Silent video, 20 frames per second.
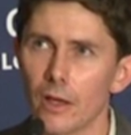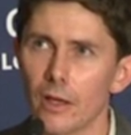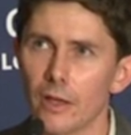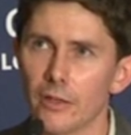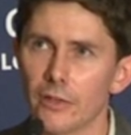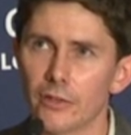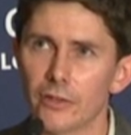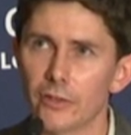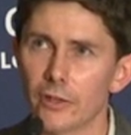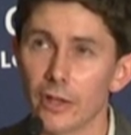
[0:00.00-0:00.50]

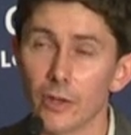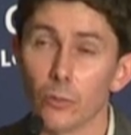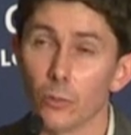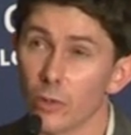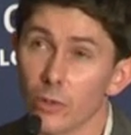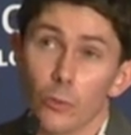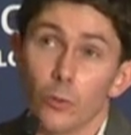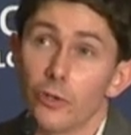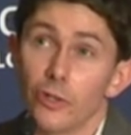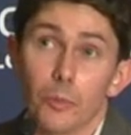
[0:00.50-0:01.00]
It
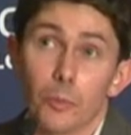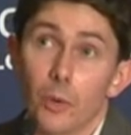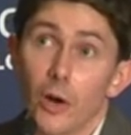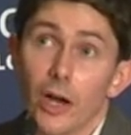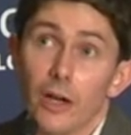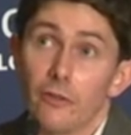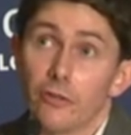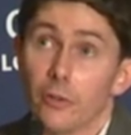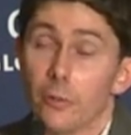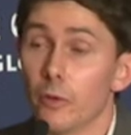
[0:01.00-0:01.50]
would
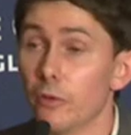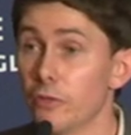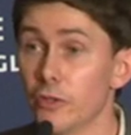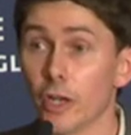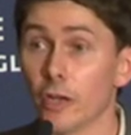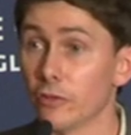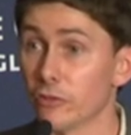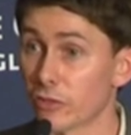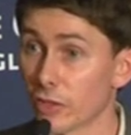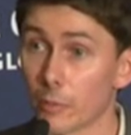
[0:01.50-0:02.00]
deprive them of, you
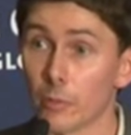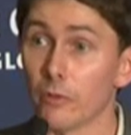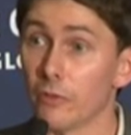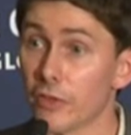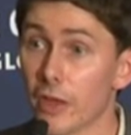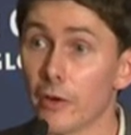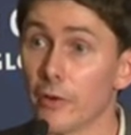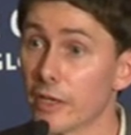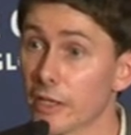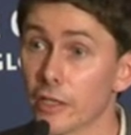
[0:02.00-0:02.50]
know, some of
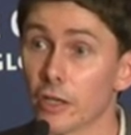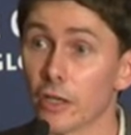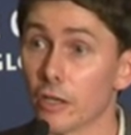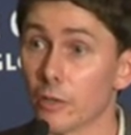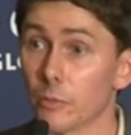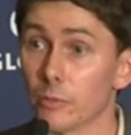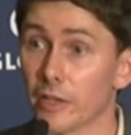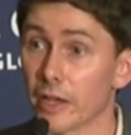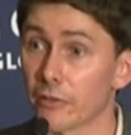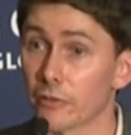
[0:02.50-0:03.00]
their
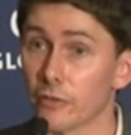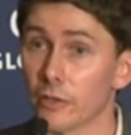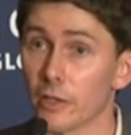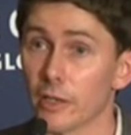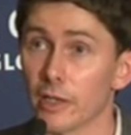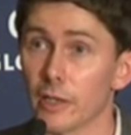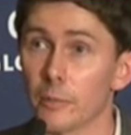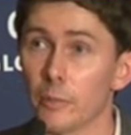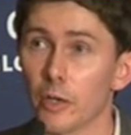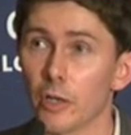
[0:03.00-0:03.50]
income,
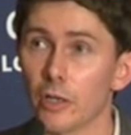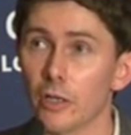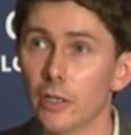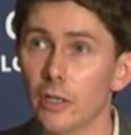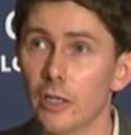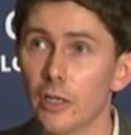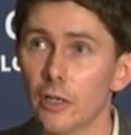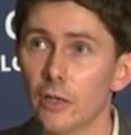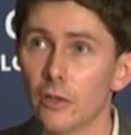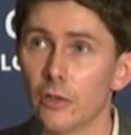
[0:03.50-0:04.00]
definitely. But
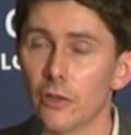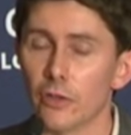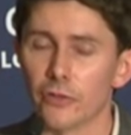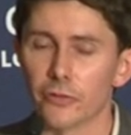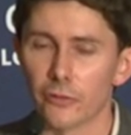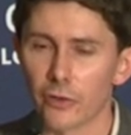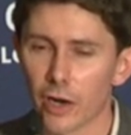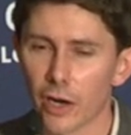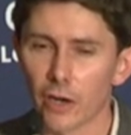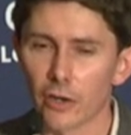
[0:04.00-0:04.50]
as
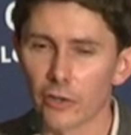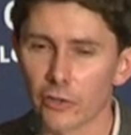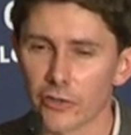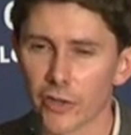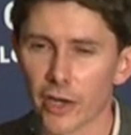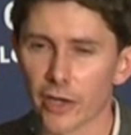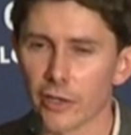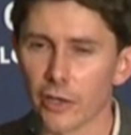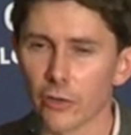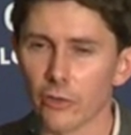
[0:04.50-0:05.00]
far as
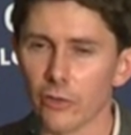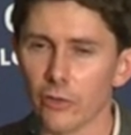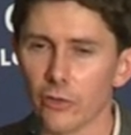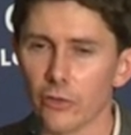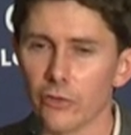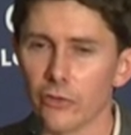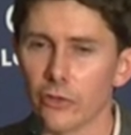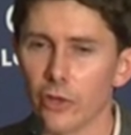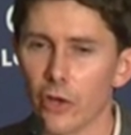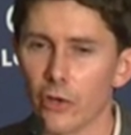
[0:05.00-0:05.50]
I know,
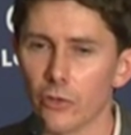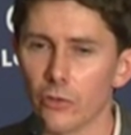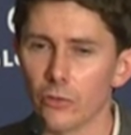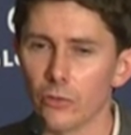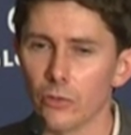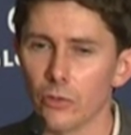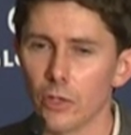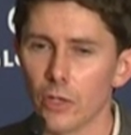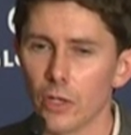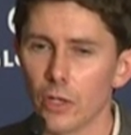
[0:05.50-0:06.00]
there's
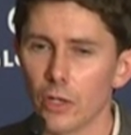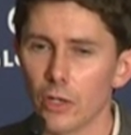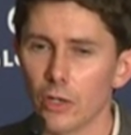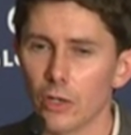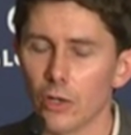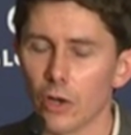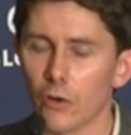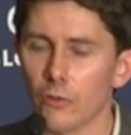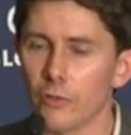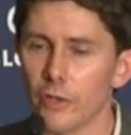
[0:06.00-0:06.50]
no
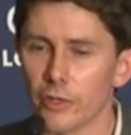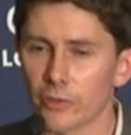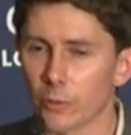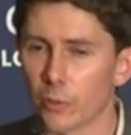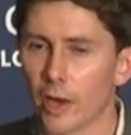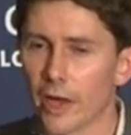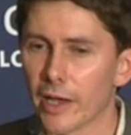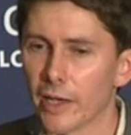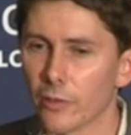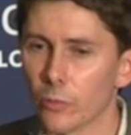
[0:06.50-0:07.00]
obvious
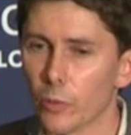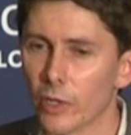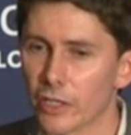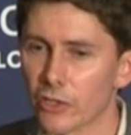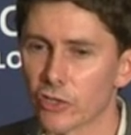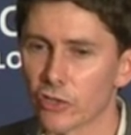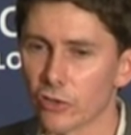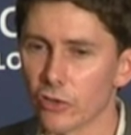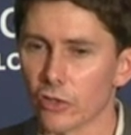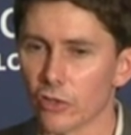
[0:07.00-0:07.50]
way in
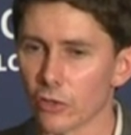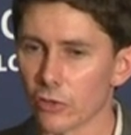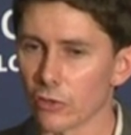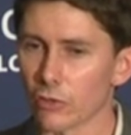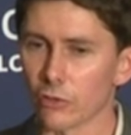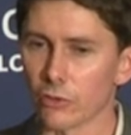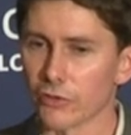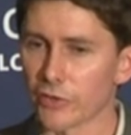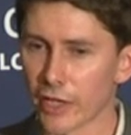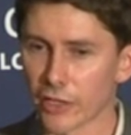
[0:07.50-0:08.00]
which
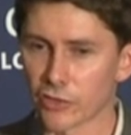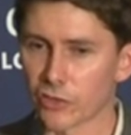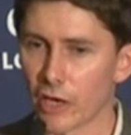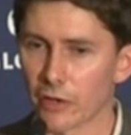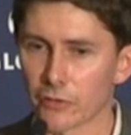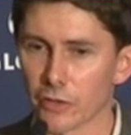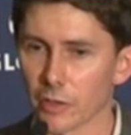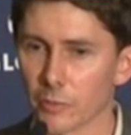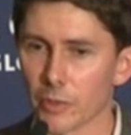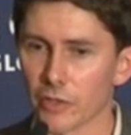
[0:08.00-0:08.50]
the sex
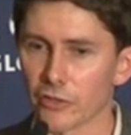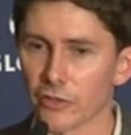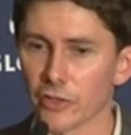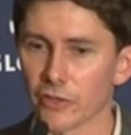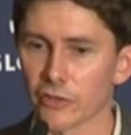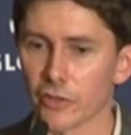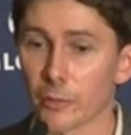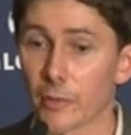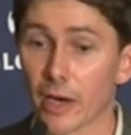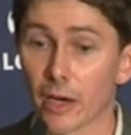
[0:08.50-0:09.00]
trafficking business
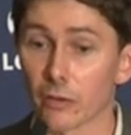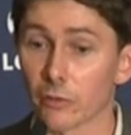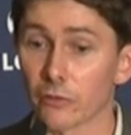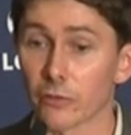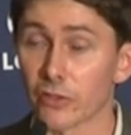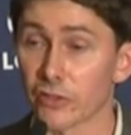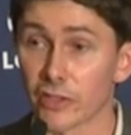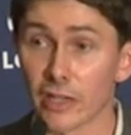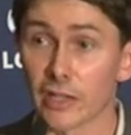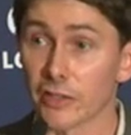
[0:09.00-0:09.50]
somehow
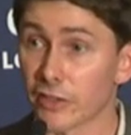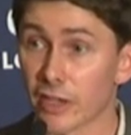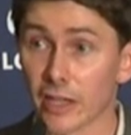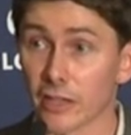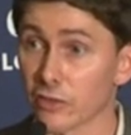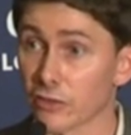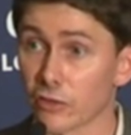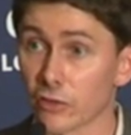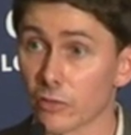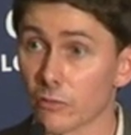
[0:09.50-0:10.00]

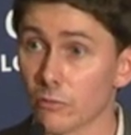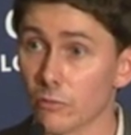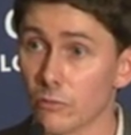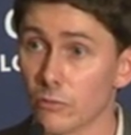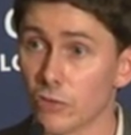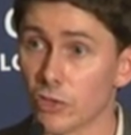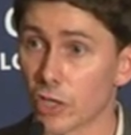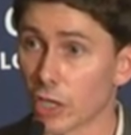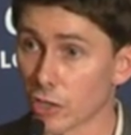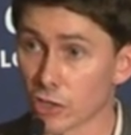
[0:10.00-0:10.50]
facilitates the
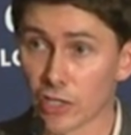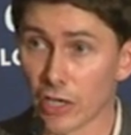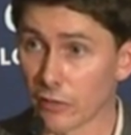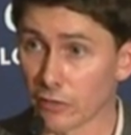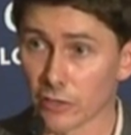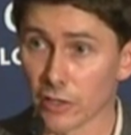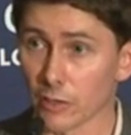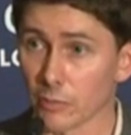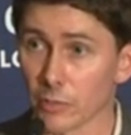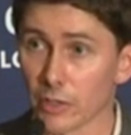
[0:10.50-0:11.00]
drug
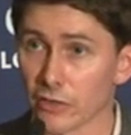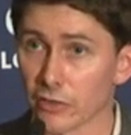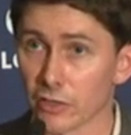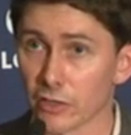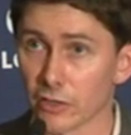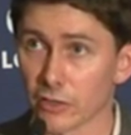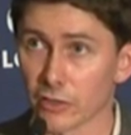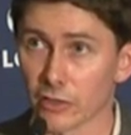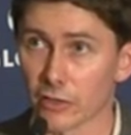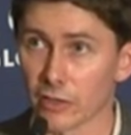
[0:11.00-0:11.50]
trafficking
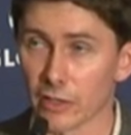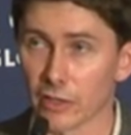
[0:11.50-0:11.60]
business.